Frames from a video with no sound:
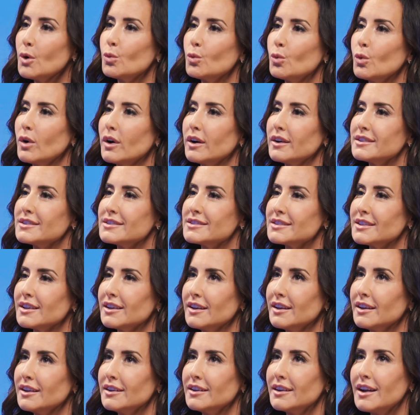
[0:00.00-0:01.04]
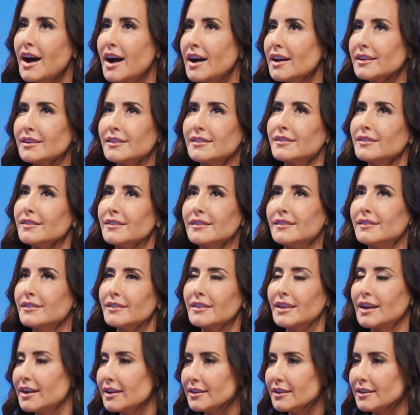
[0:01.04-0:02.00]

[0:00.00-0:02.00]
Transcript: was not that